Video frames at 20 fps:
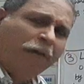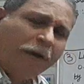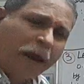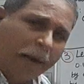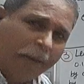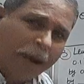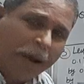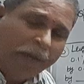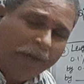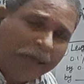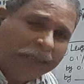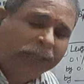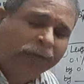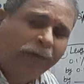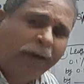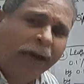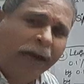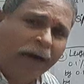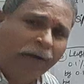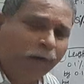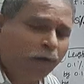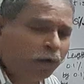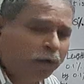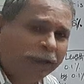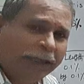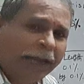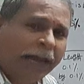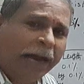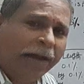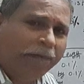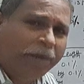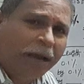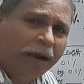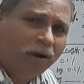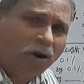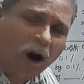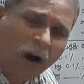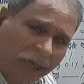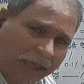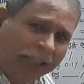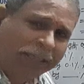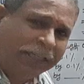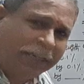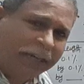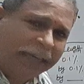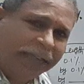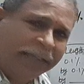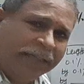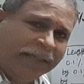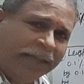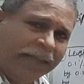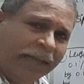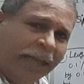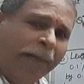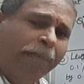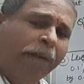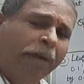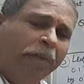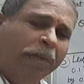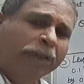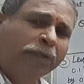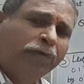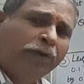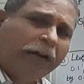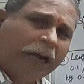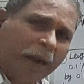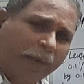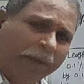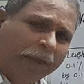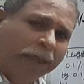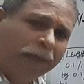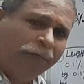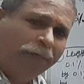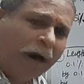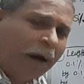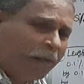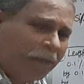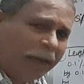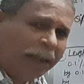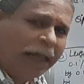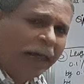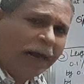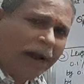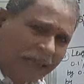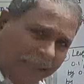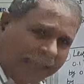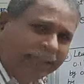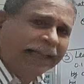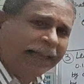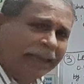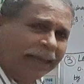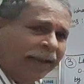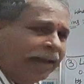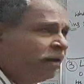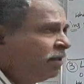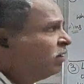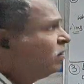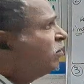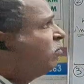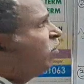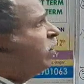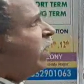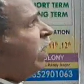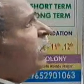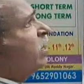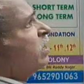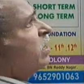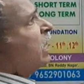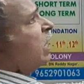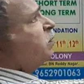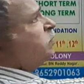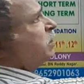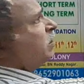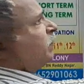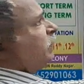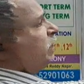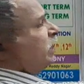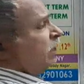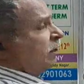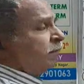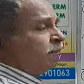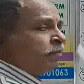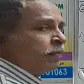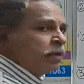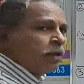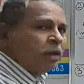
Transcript: of A by B square. Of course, A and B are constants. A by B square dimensional formula they are asking. Okay, observe here.